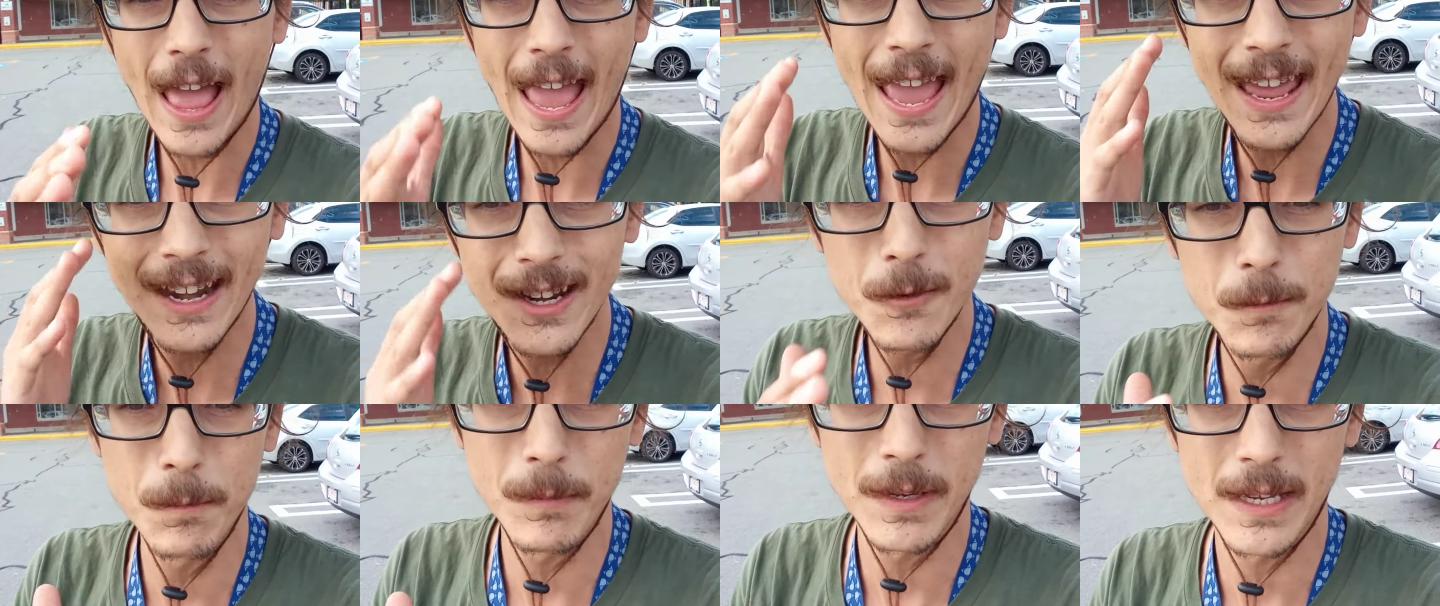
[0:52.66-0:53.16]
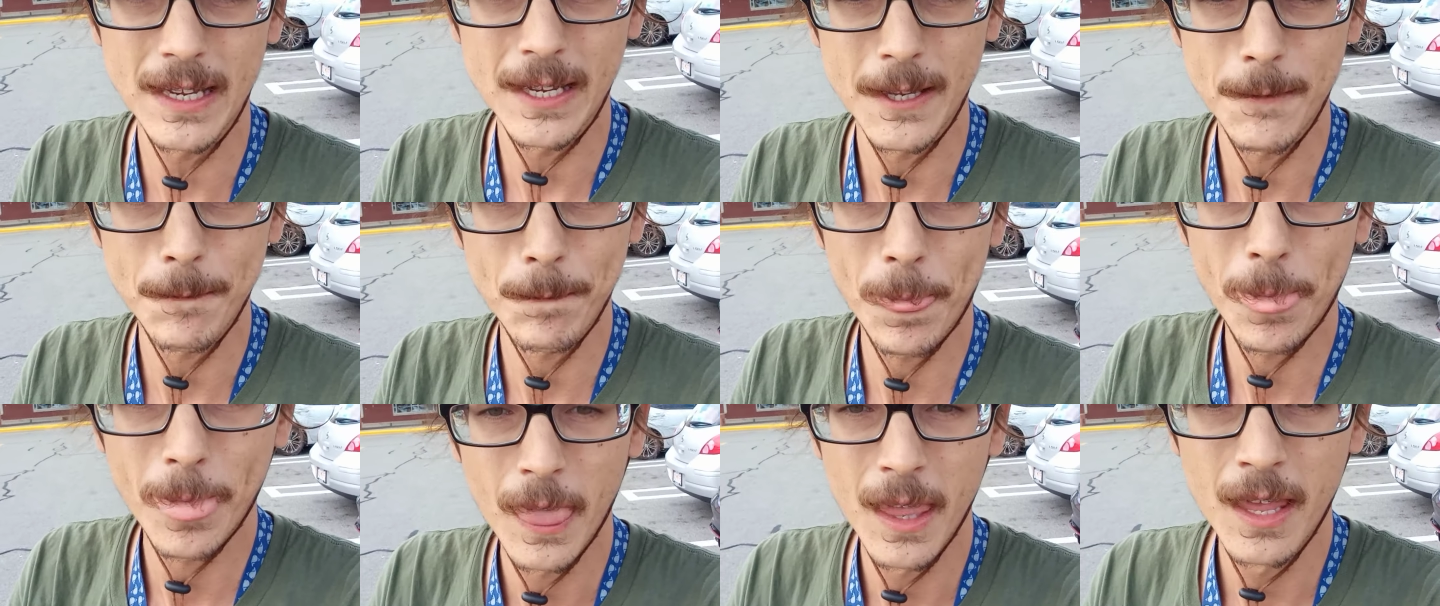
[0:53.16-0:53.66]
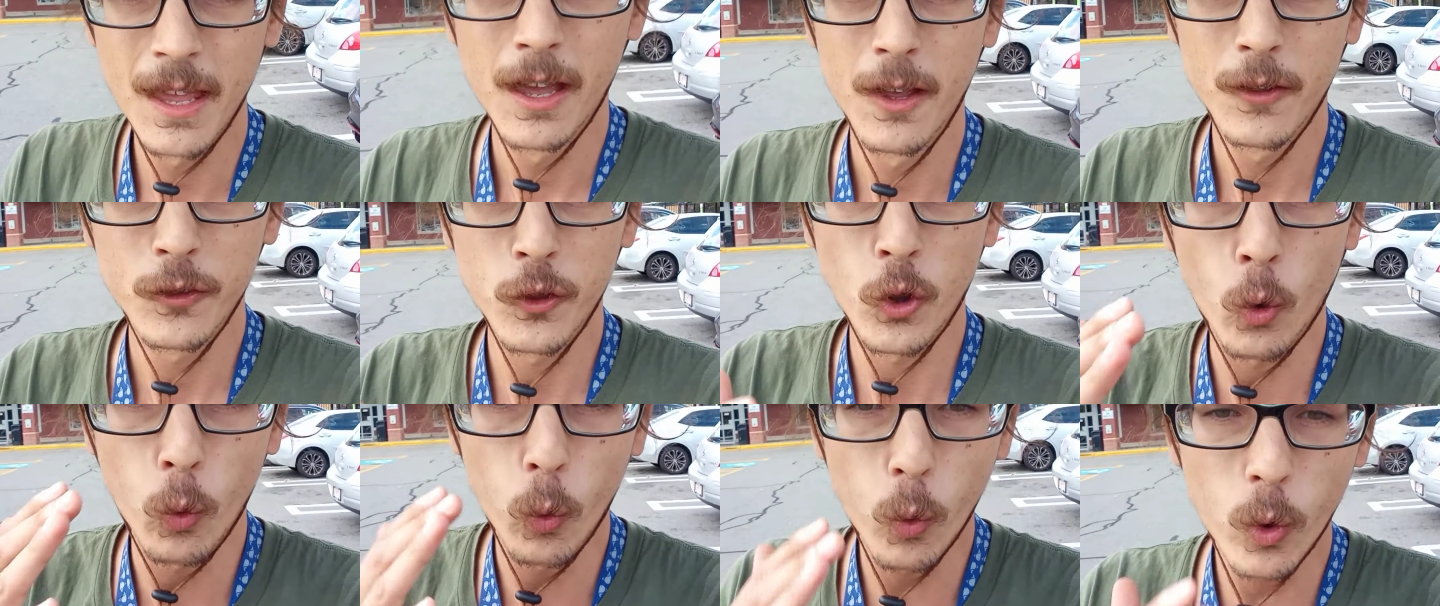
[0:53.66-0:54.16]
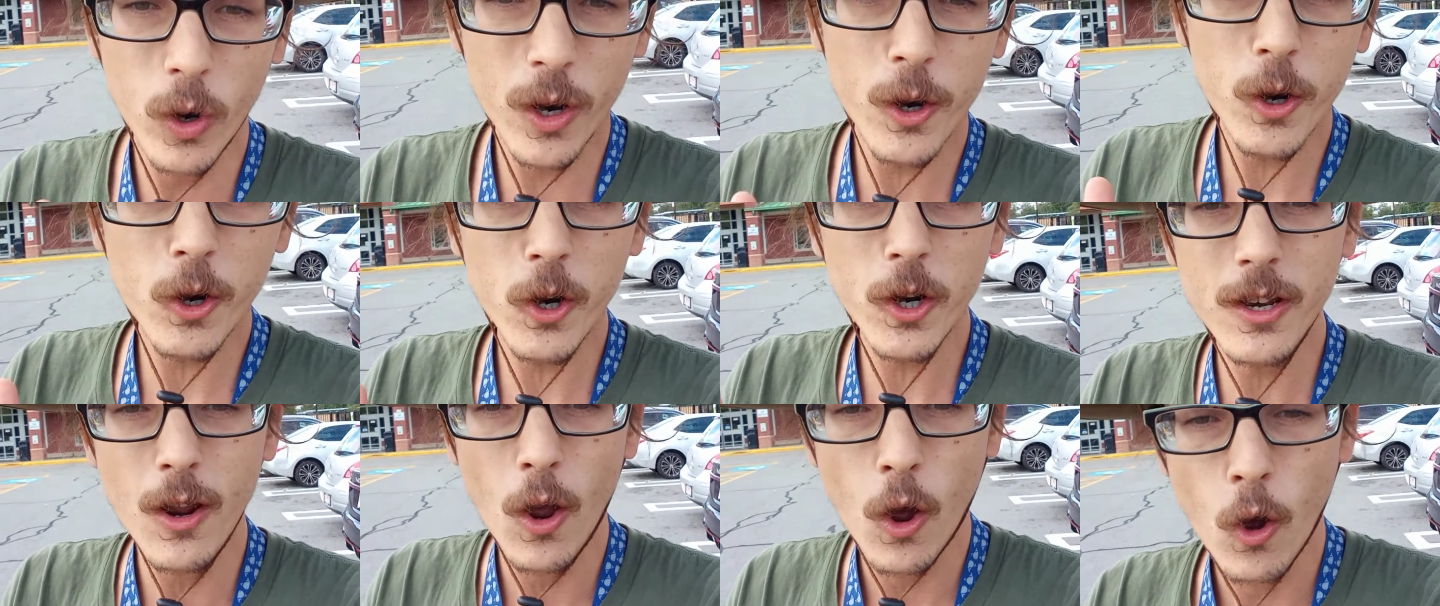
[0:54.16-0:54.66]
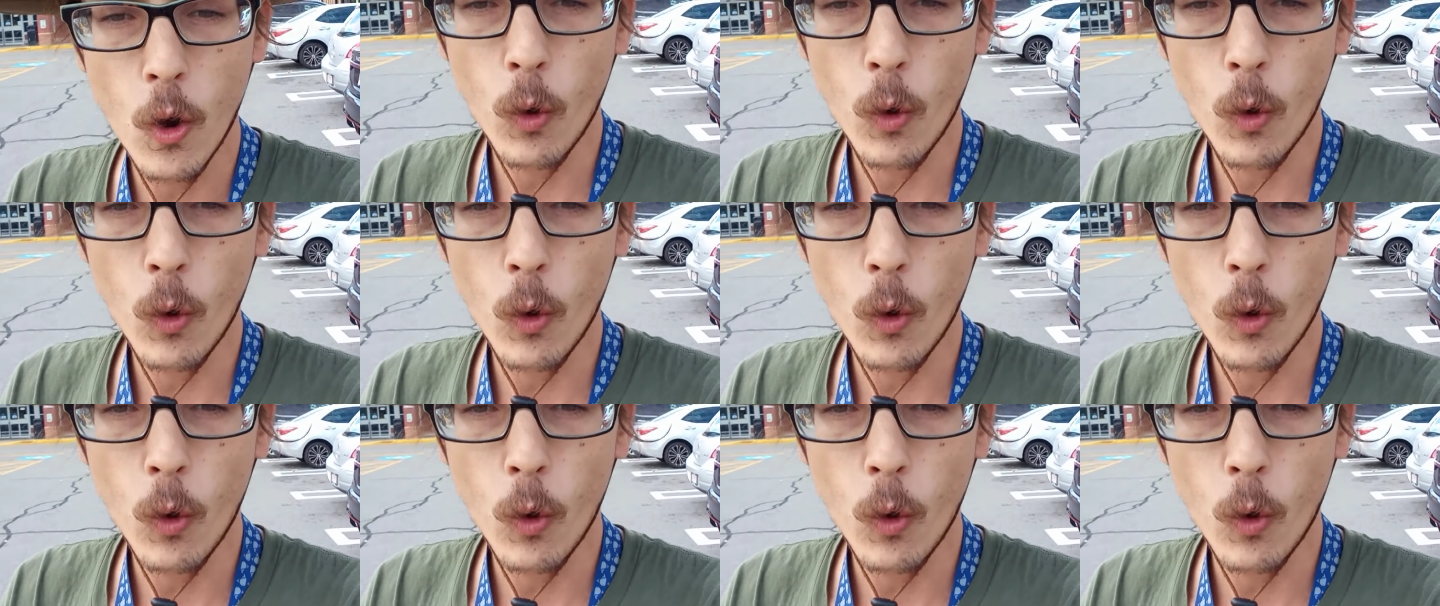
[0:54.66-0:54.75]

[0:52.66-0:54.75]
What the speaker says: enemy. The word